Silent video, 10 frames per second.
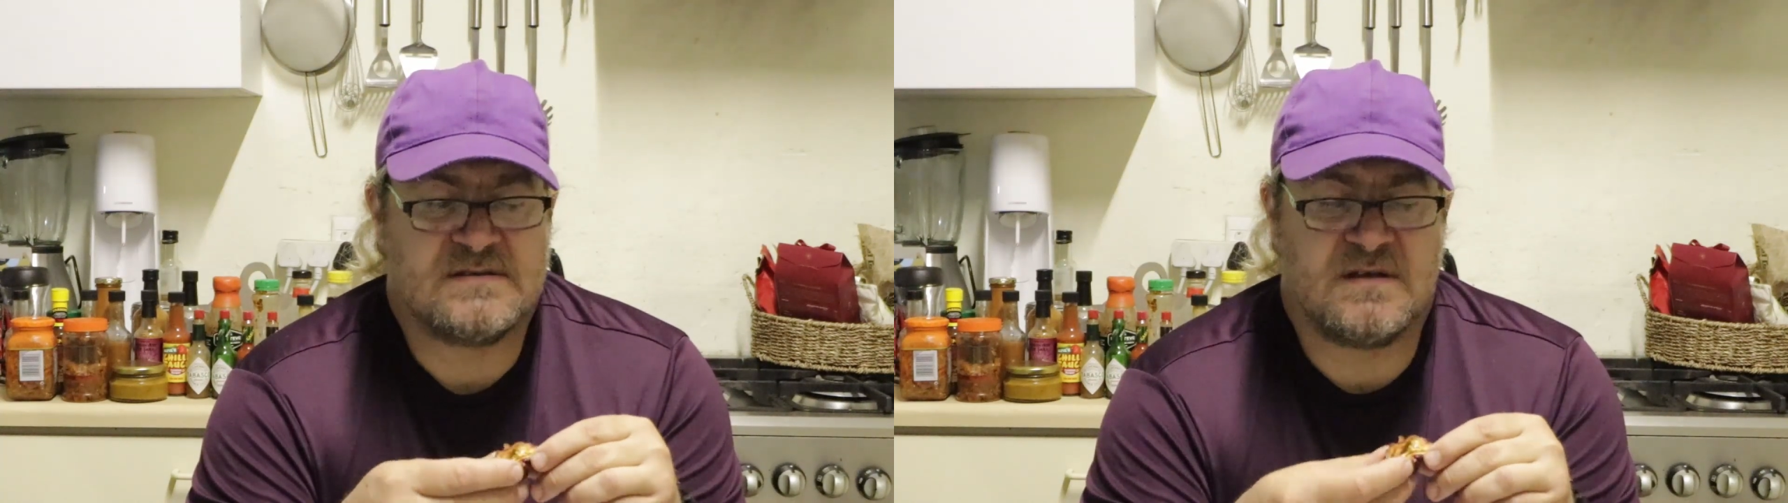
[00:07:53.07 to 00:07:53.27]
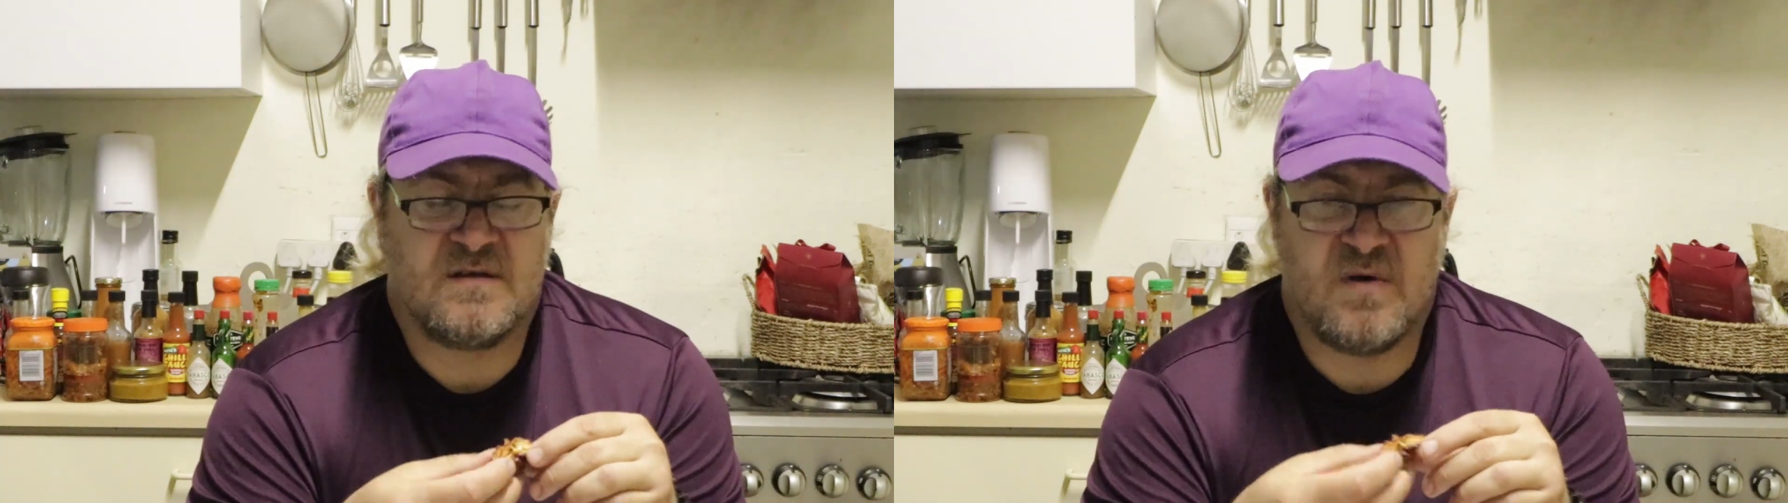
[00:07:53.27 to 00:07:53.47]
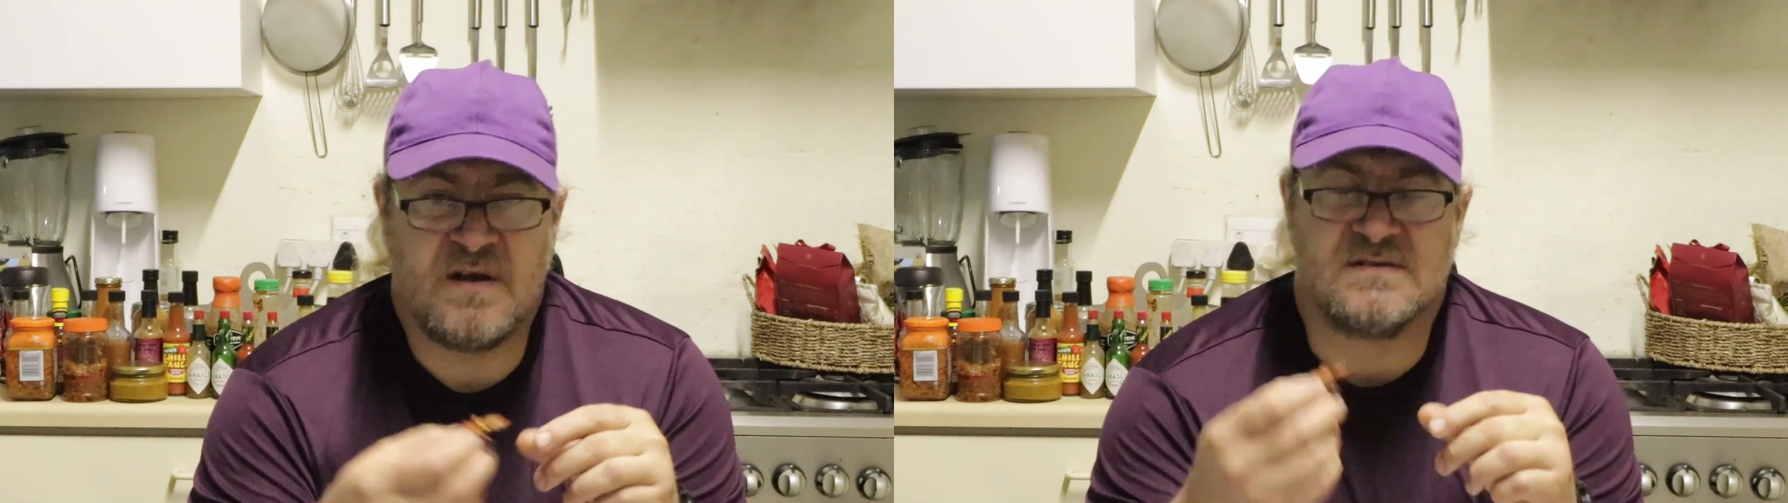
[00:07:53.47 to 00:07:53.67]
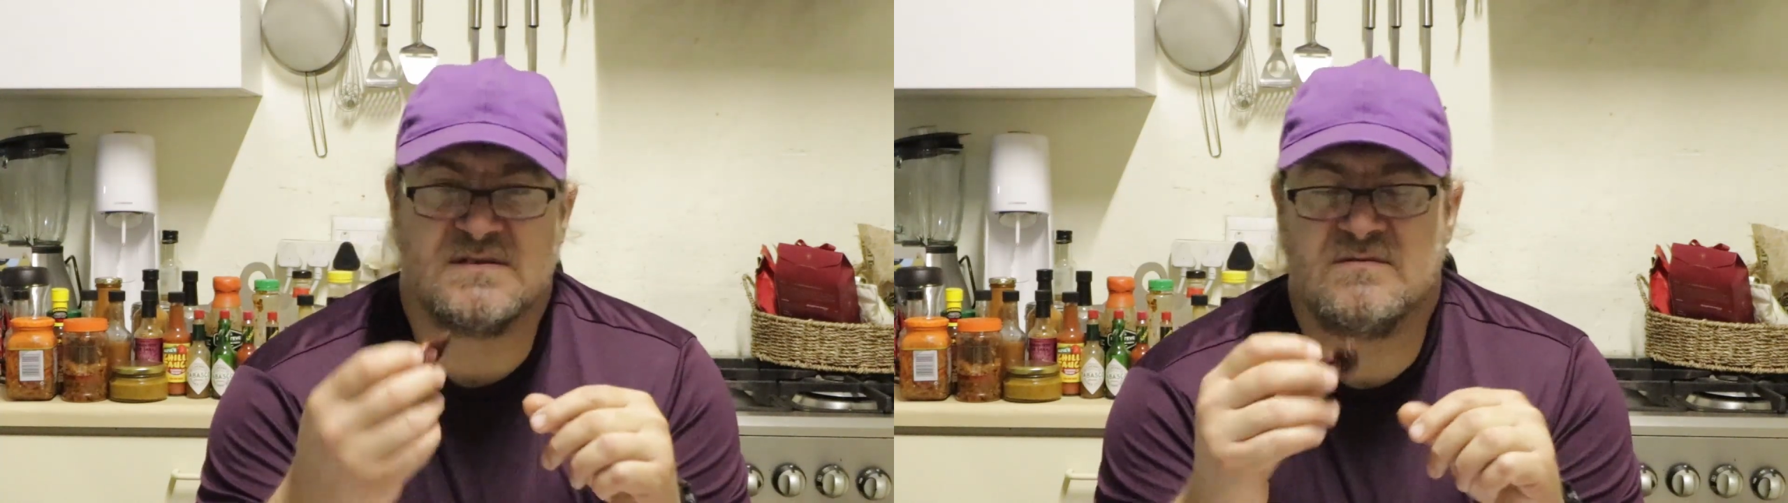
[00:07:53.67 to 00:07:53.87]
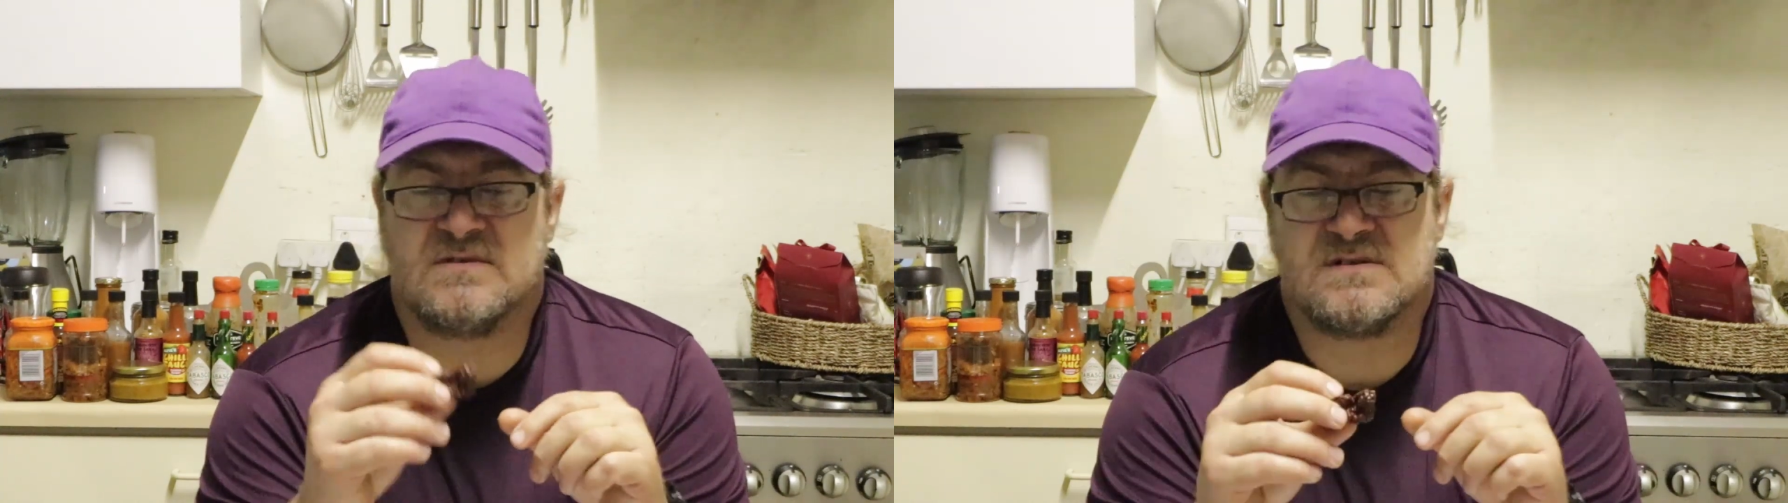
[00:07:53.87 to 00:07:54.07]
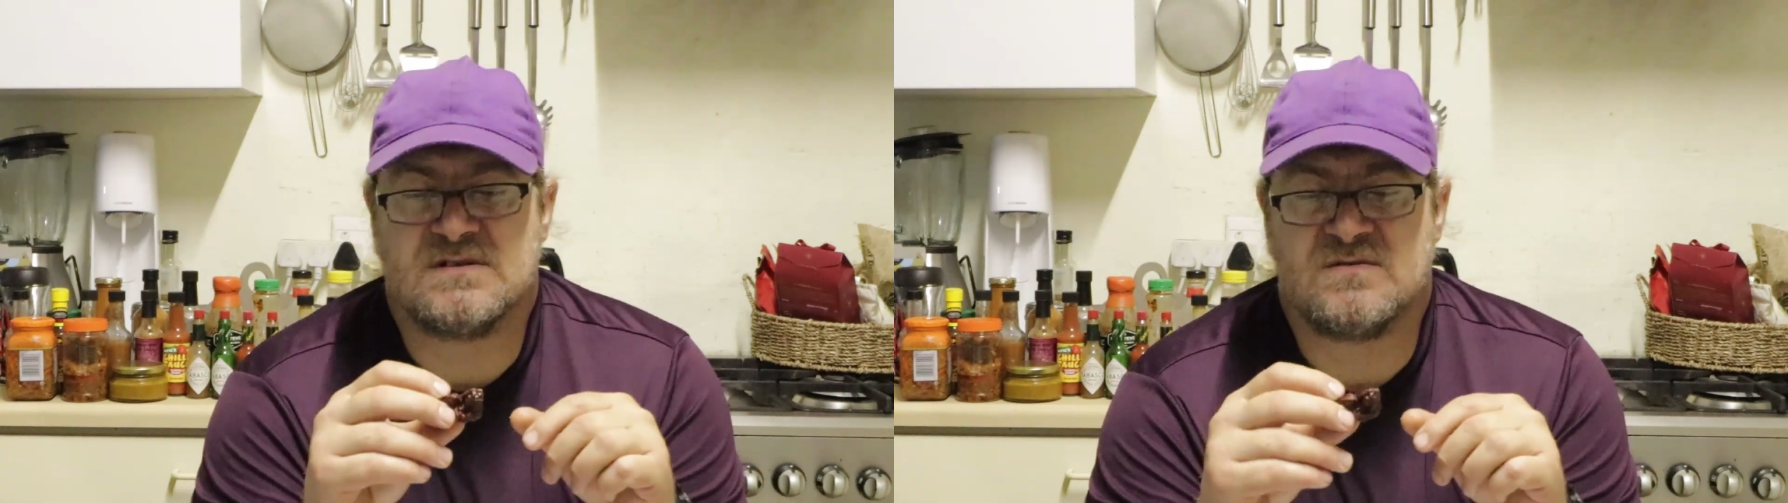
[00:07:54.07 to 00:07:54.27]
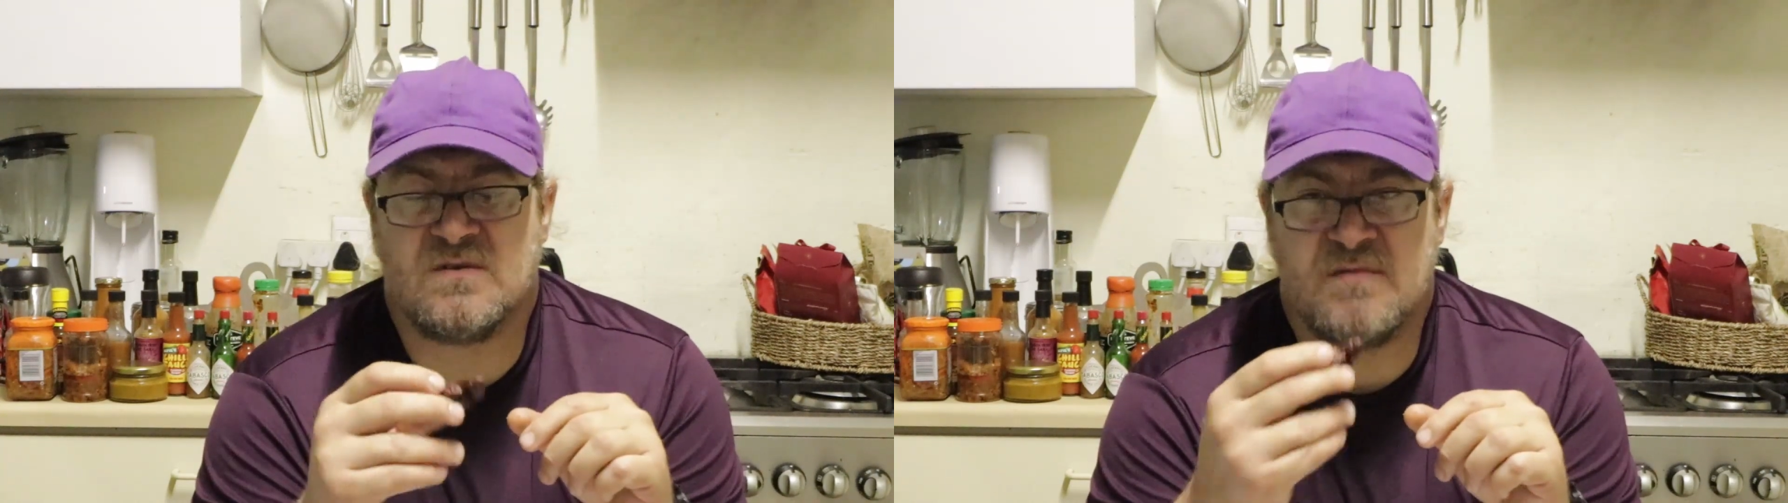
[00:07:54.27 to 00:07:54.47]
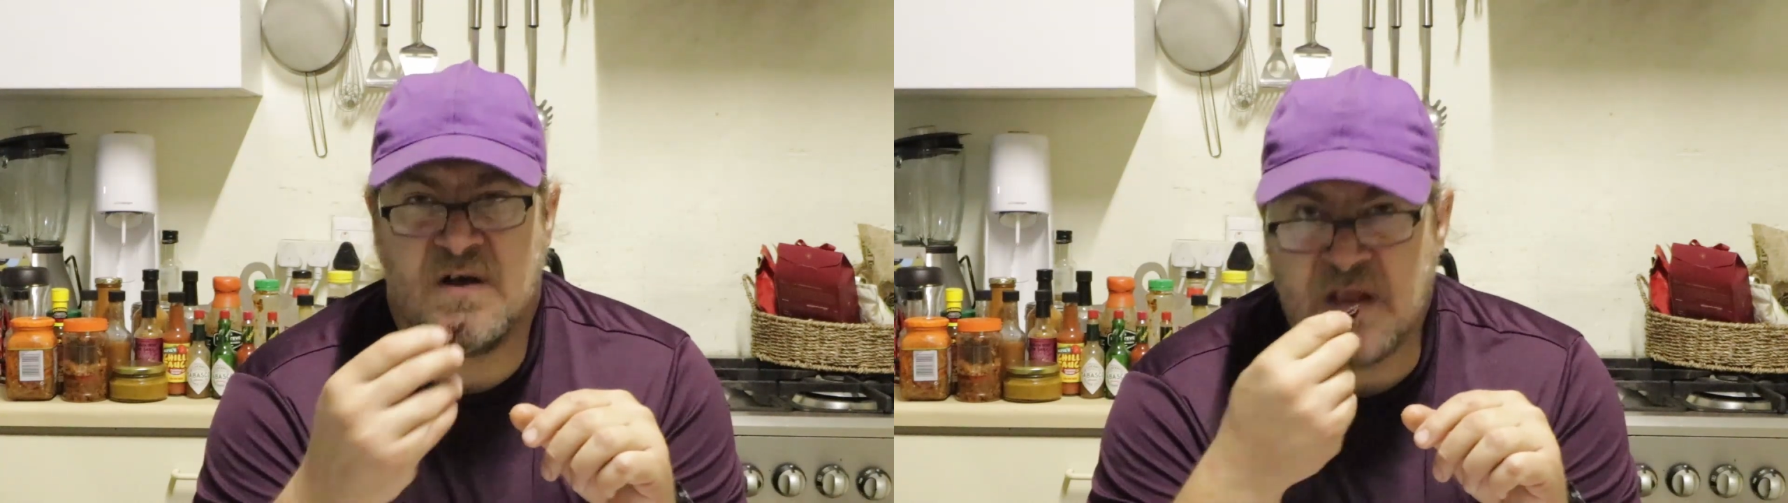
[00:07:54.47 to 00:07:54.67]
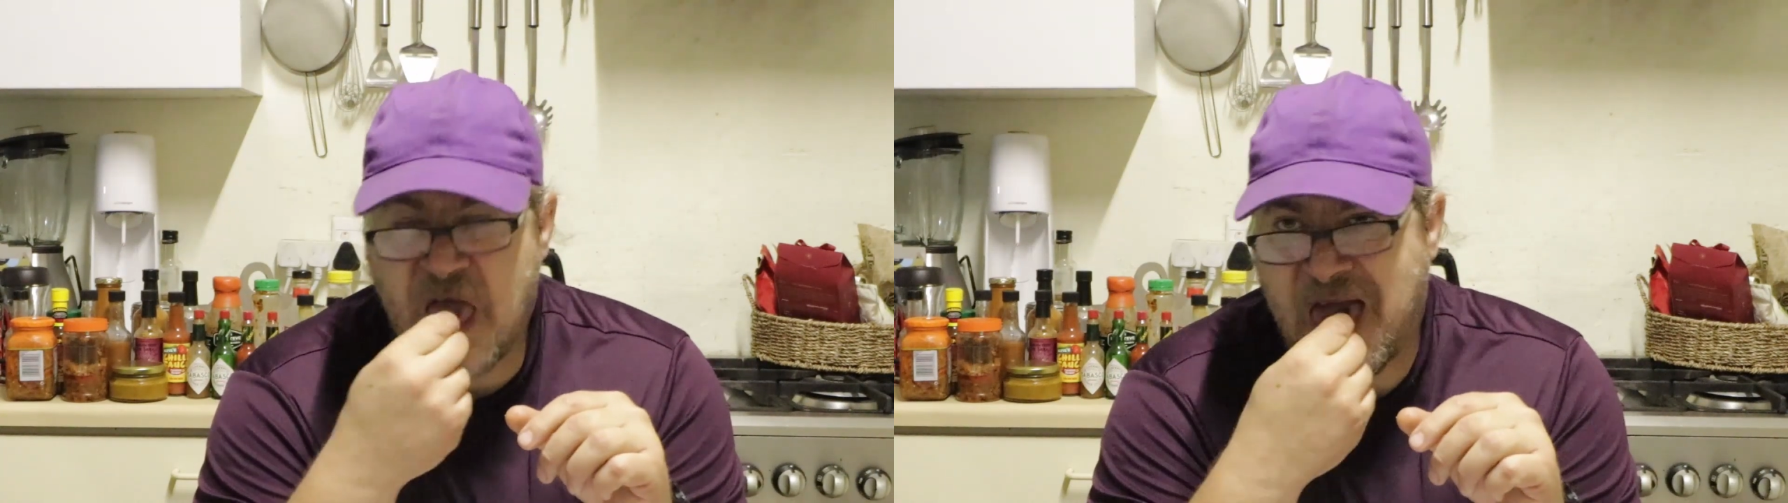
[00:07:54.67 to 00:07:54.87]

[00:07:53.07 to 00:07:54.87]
take a bite, see what this is all about.